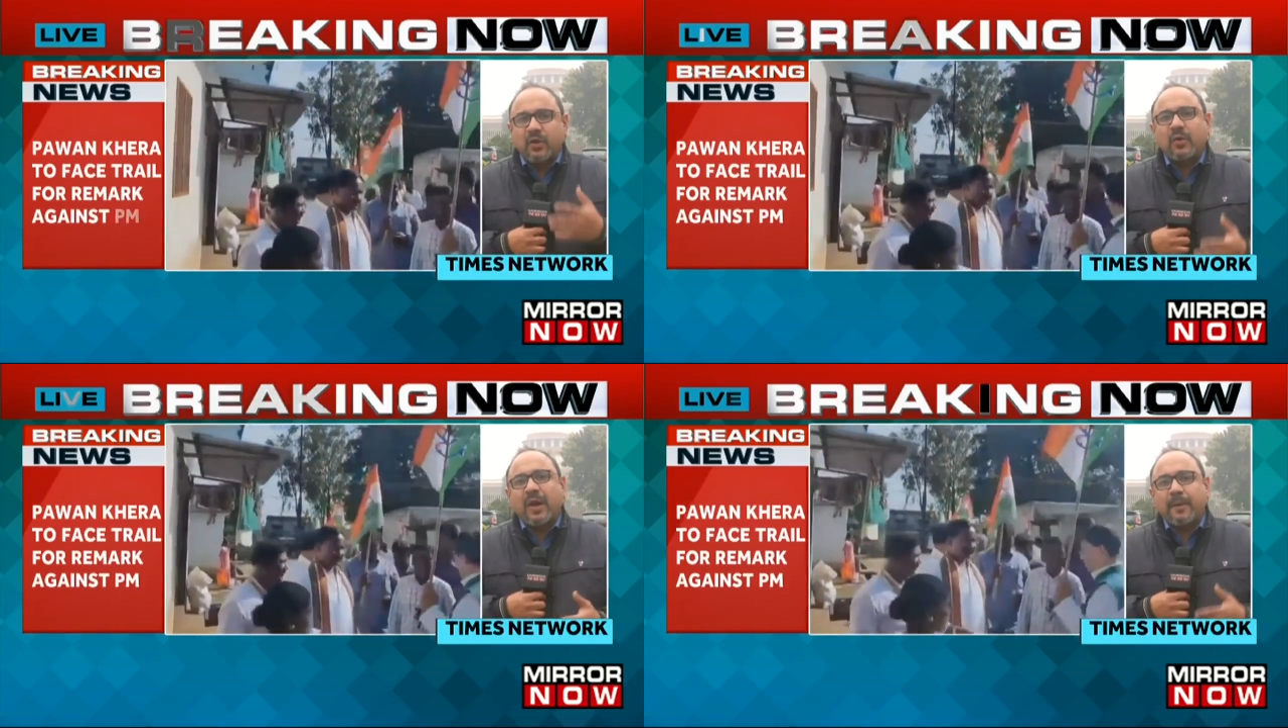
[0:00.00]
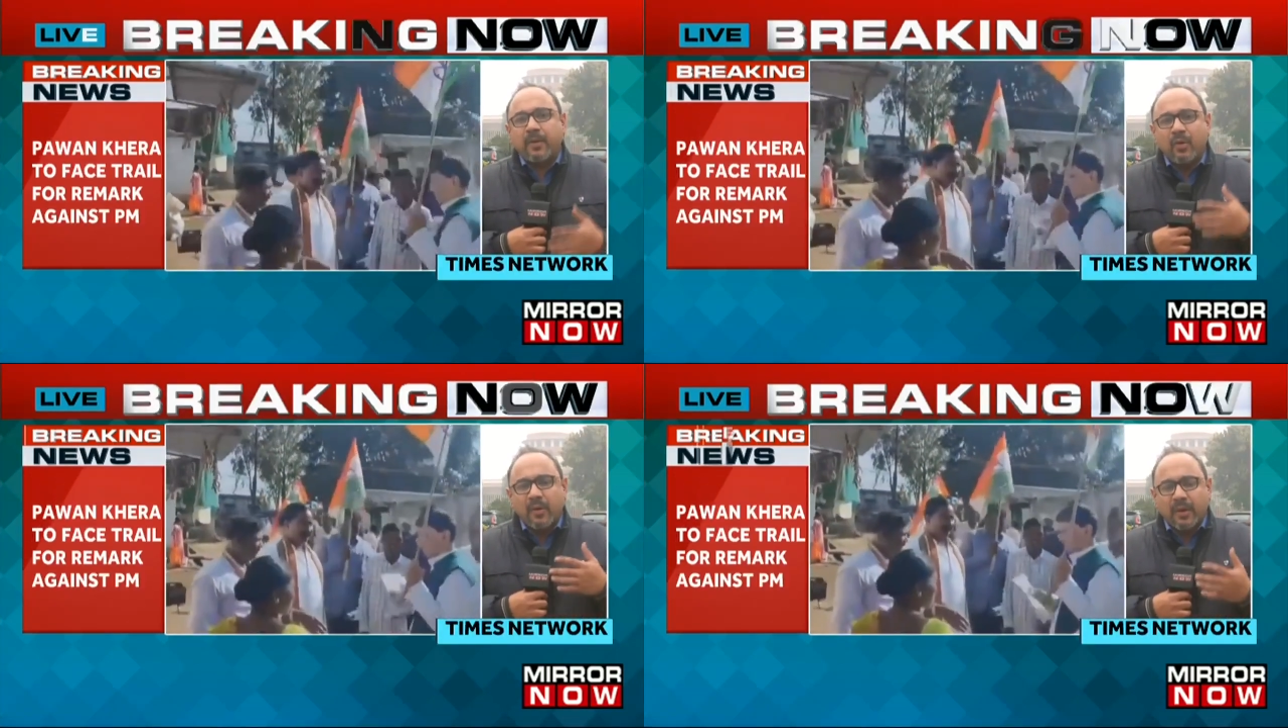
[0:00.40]
you uh,
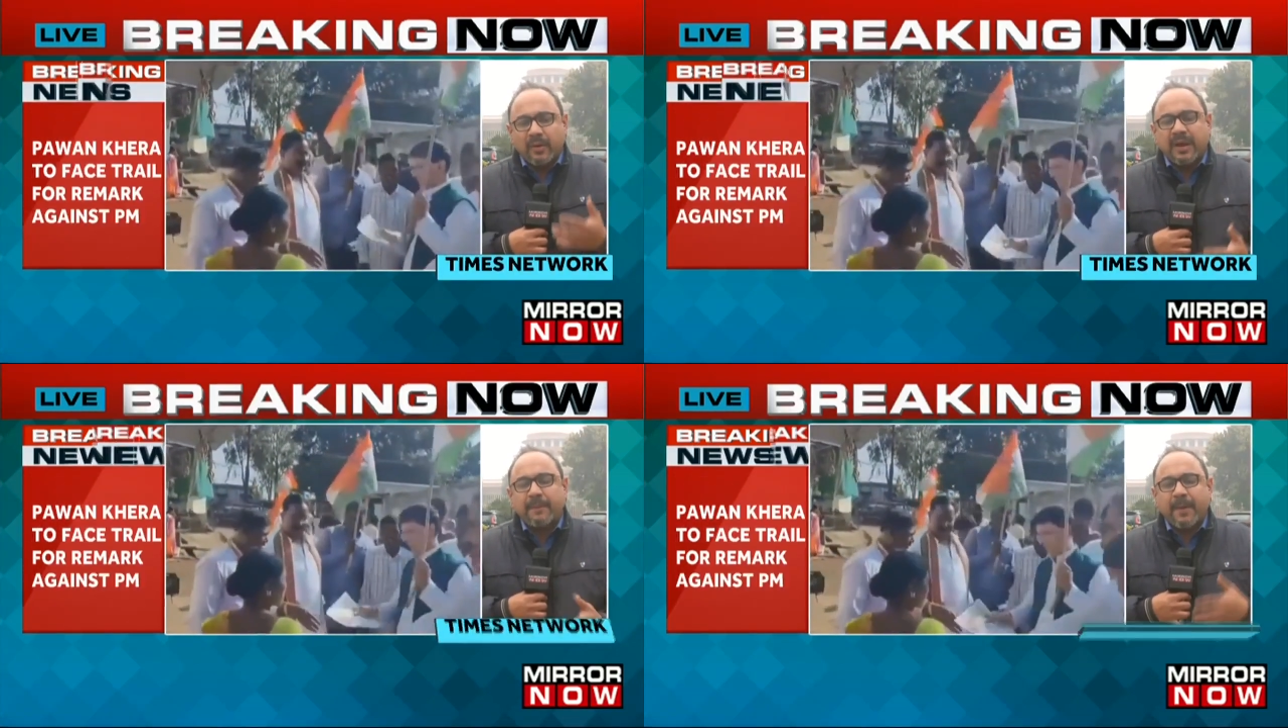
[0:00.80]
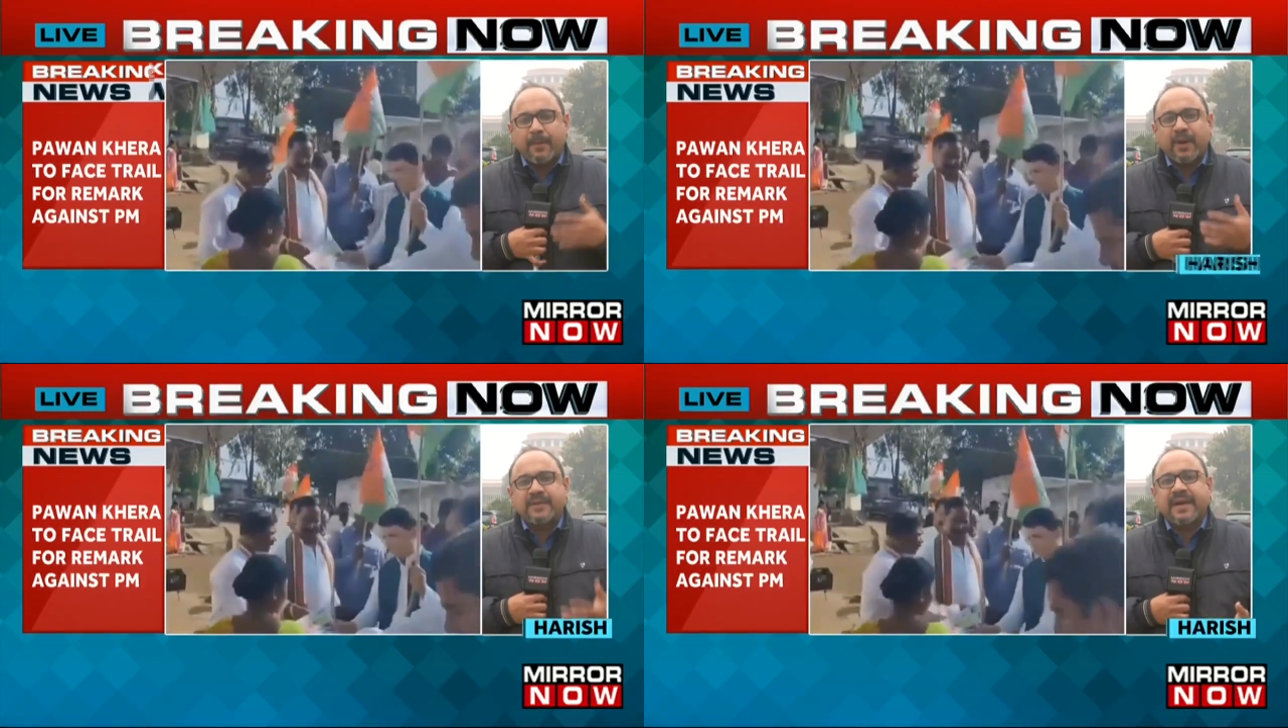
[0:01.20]
you uh, keep
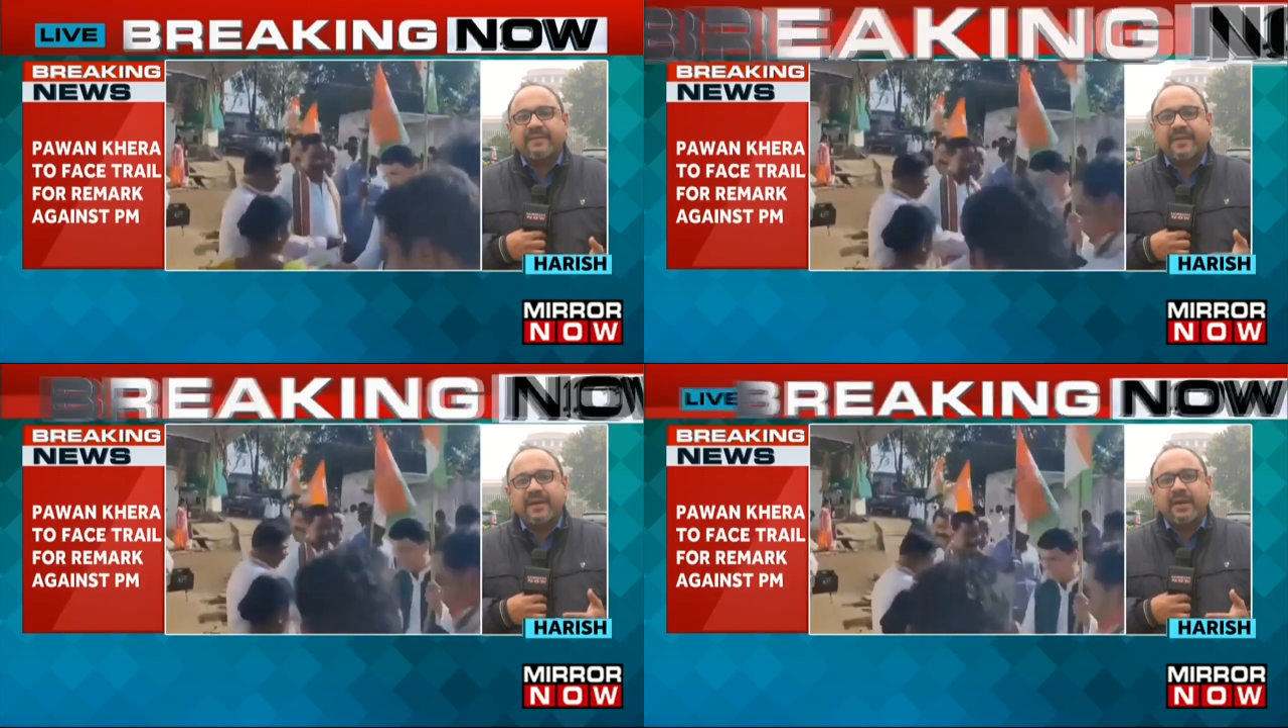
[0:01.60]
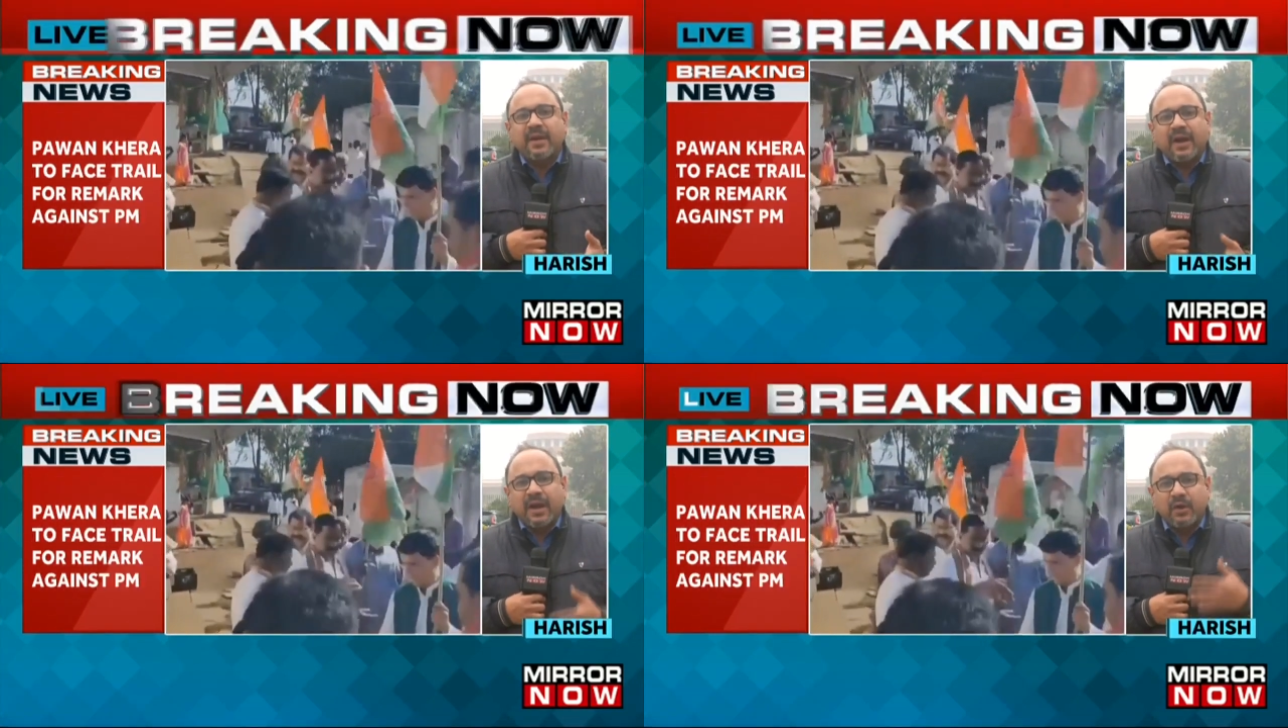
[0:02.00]
apologizing,